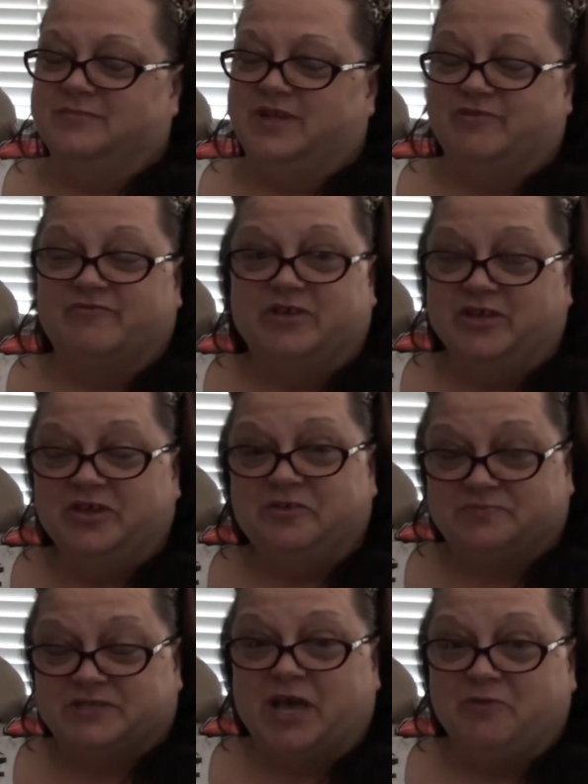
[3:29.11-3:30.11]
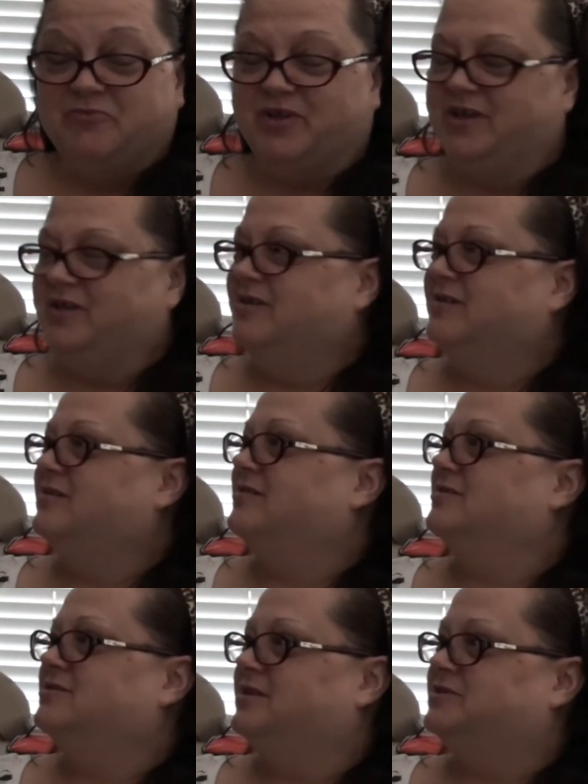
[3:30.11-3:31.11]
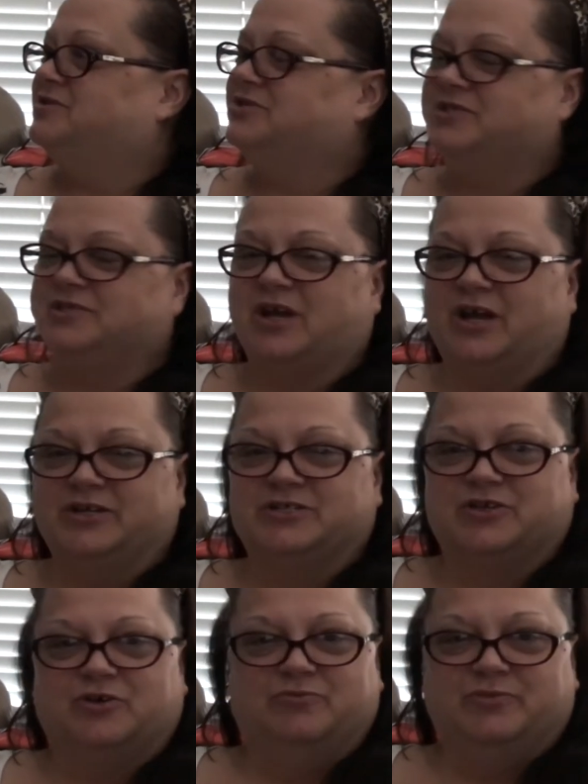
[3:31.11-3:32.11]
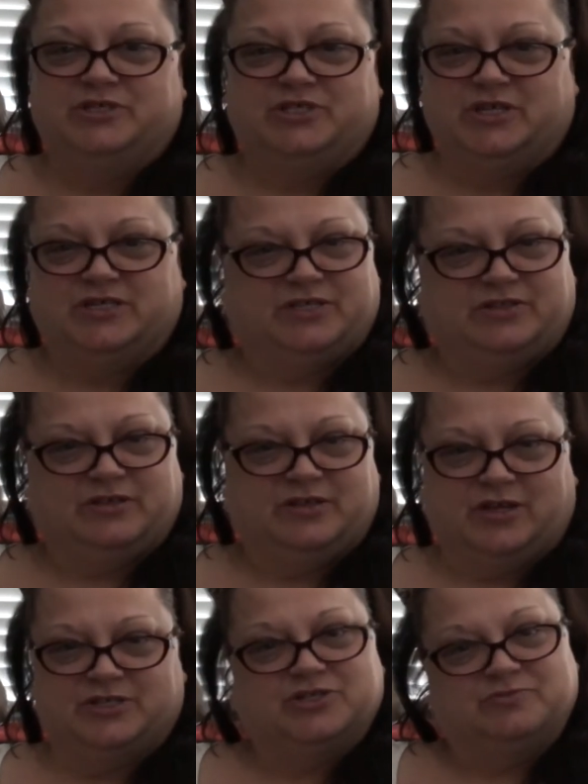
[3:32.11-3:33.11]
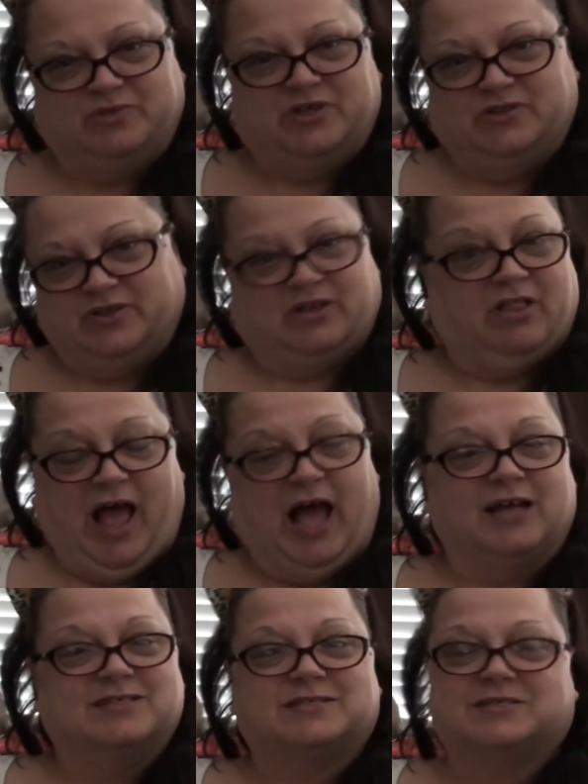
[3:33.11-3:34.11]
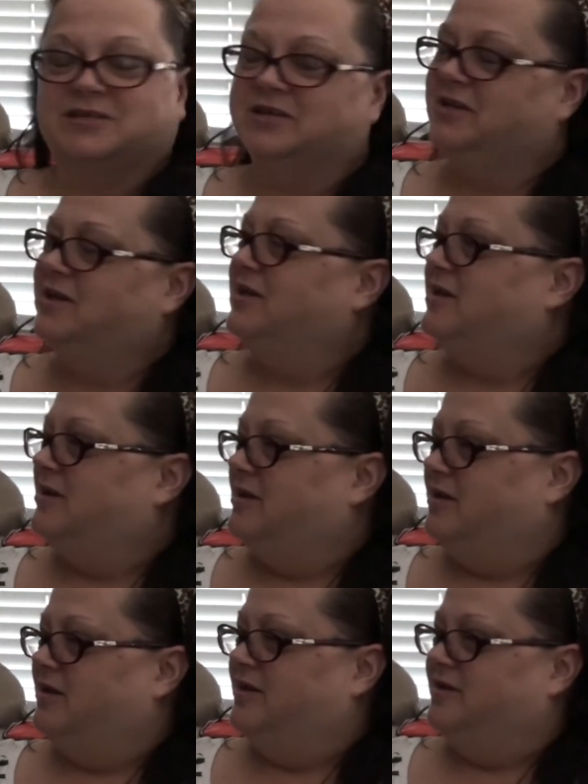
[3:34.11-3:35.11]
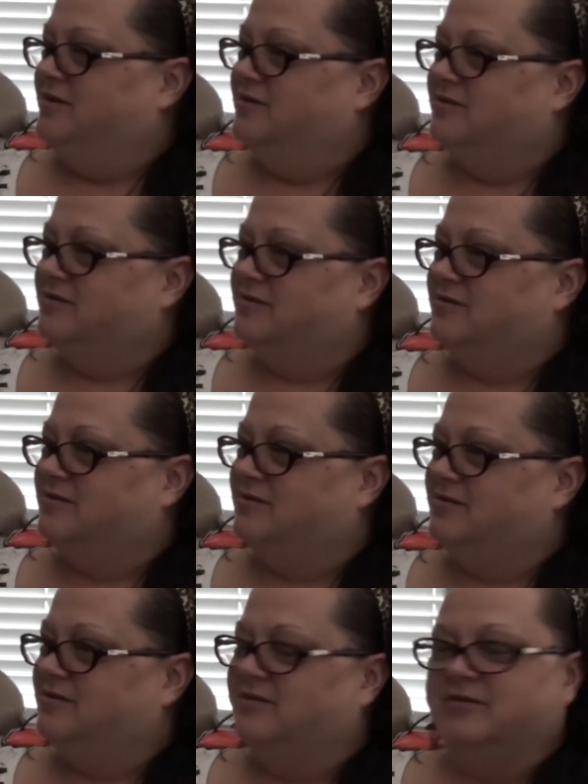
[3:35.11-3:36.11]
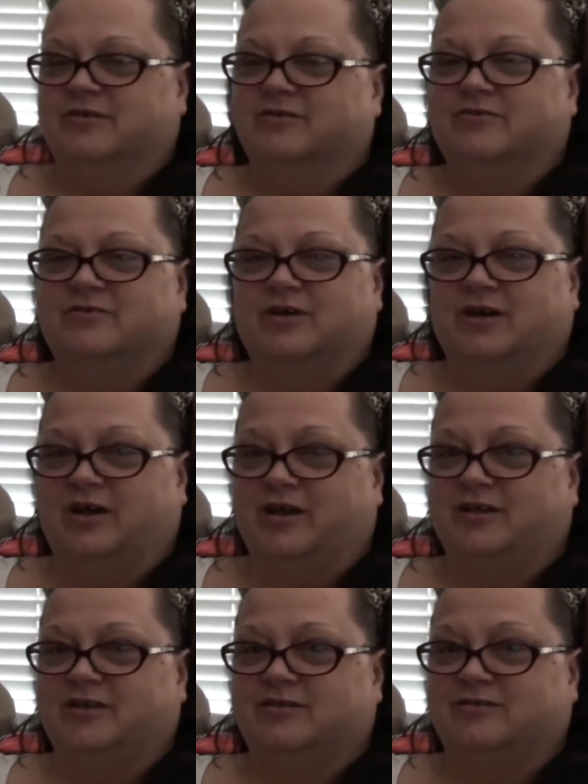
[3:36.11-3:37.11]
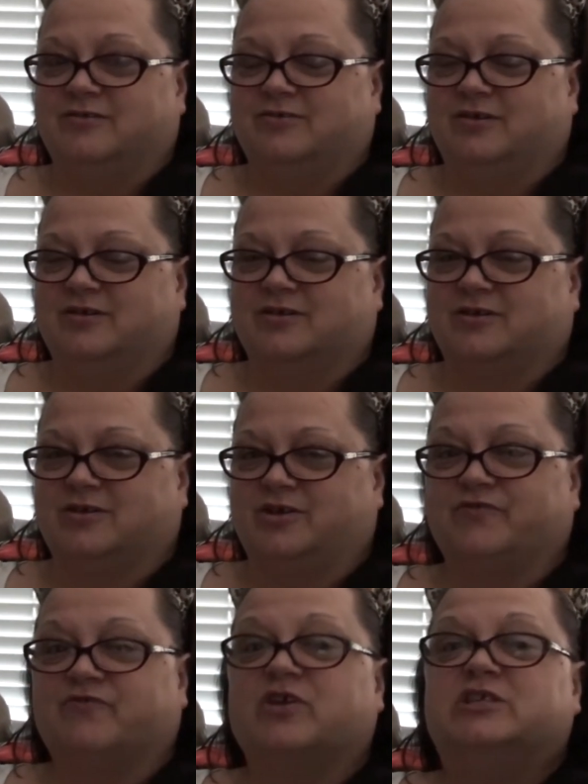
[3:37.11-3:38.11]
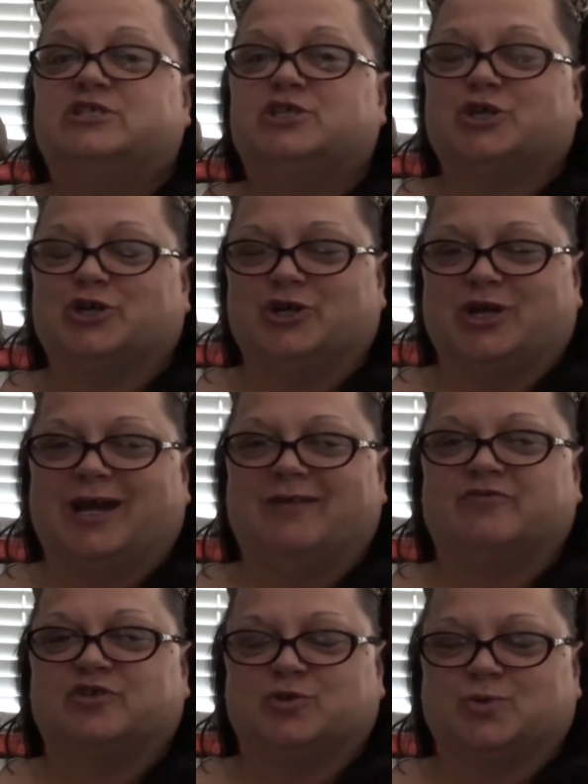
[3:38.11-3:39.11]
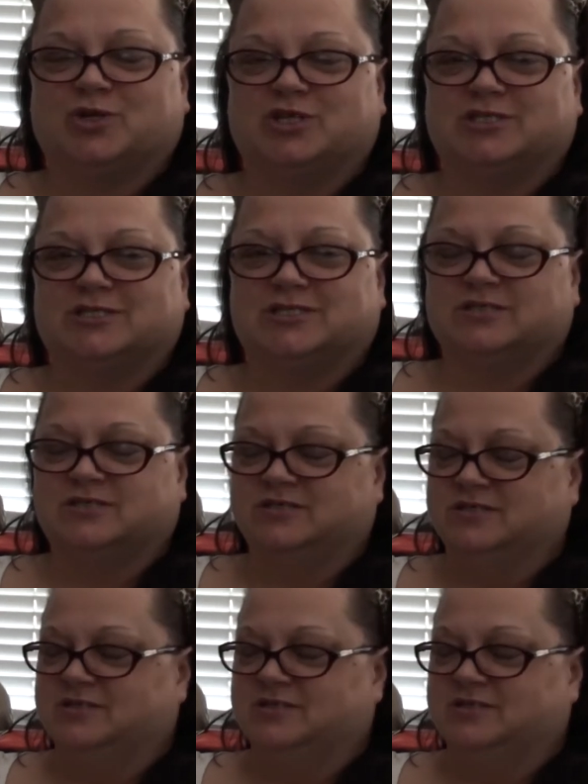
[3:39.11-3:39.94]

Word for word: it really upset me. And she kind of told me she doesn't think I should be in the class. And, you know, I confronted her afterwards